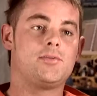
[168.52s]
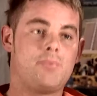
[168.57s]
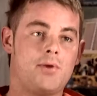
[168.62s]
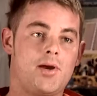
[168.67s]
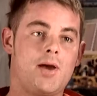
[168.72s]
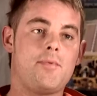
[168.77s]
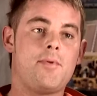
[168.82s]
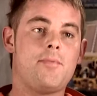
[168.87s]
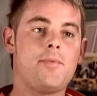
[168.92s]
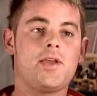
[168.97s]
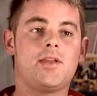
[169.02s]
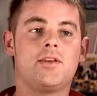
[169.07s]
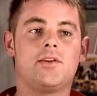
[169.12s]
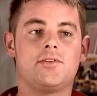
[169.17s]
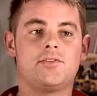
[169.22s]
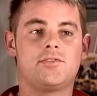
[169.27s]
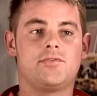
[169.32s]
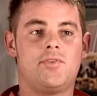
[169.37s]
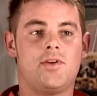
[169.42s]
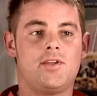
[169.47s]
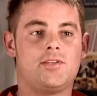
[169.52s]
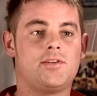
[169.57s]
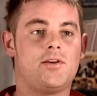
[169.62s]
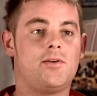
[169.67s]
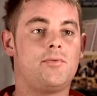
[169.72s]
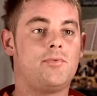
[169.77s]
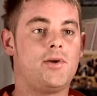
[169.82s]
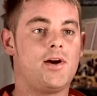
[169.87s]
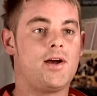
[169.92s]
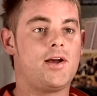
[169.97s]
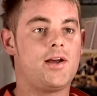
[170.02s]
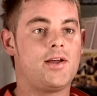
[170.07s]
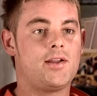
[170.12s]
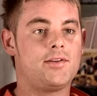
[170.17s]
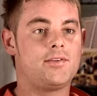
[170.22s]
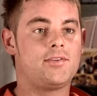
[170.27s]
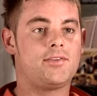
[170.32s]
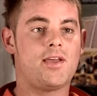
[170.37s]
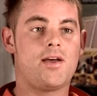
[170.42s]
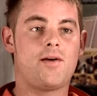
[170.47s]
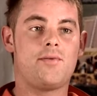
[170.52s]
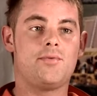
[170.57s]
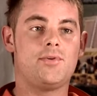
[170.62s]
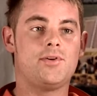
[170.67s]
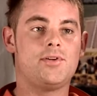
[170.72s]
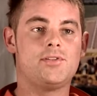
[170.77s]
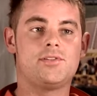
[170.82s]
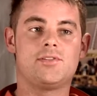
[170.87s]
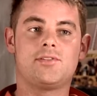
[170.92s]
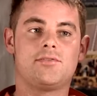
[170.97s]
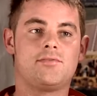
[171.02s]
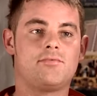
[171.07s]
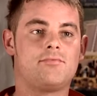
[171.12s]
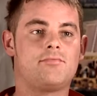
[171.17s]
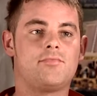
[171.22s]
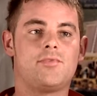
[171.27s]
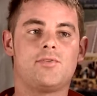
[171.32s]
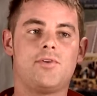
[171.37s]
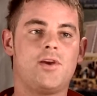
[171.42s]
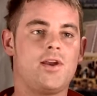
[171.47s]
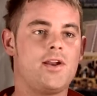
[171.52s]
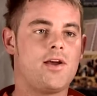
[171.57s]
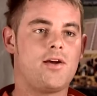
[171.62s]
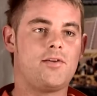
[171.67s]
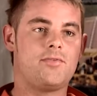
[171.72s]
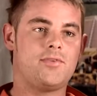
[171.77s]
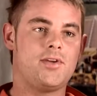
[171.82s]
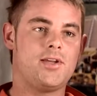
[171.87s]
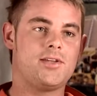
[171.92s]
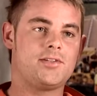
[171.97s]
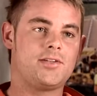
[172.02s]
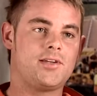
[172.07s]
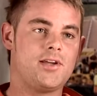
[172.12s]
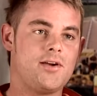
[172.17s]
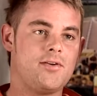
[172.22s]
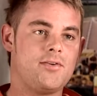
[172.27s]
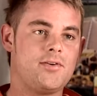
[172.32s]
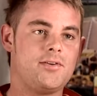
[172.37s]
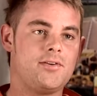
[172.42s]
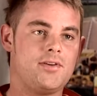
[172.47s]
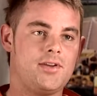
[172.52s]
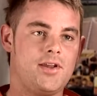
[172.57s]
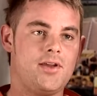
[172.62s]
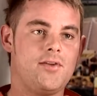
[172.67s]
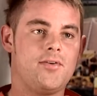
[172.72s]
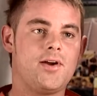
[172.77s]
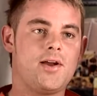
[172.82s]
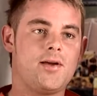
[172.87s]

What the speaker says: become a maintenance fitter, and that was 3.5 years ago, and here